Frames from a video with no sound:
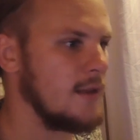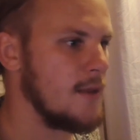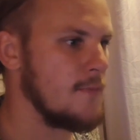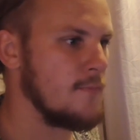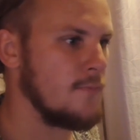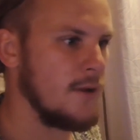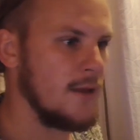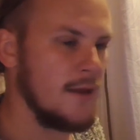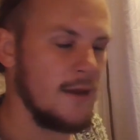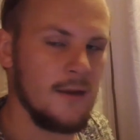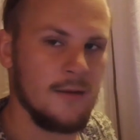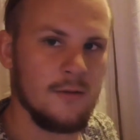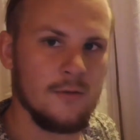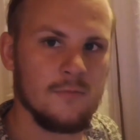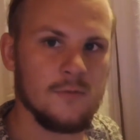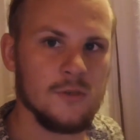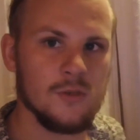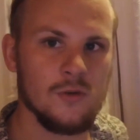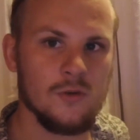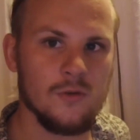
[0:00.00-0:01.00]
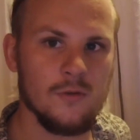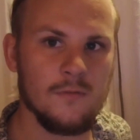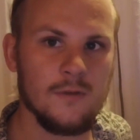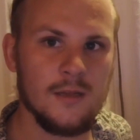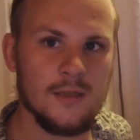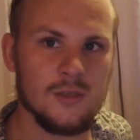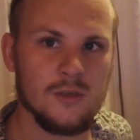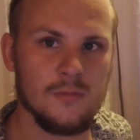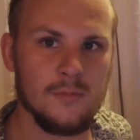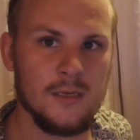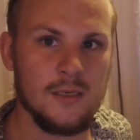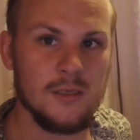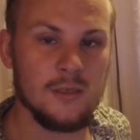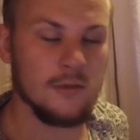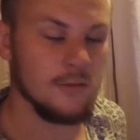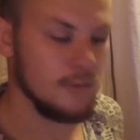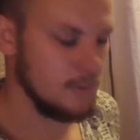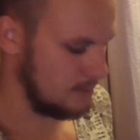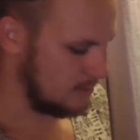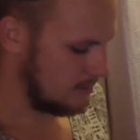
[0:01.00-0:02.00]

and then playing the result of that summation.